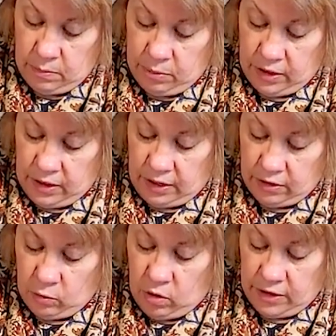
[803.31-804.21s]
Put it under
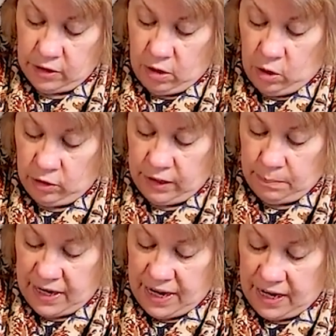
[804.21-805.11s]
the one you're holding
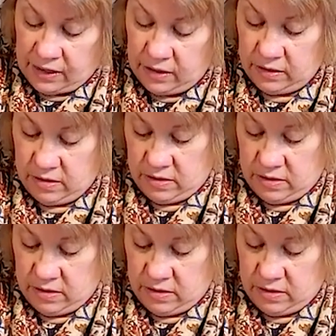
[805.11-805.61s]
back.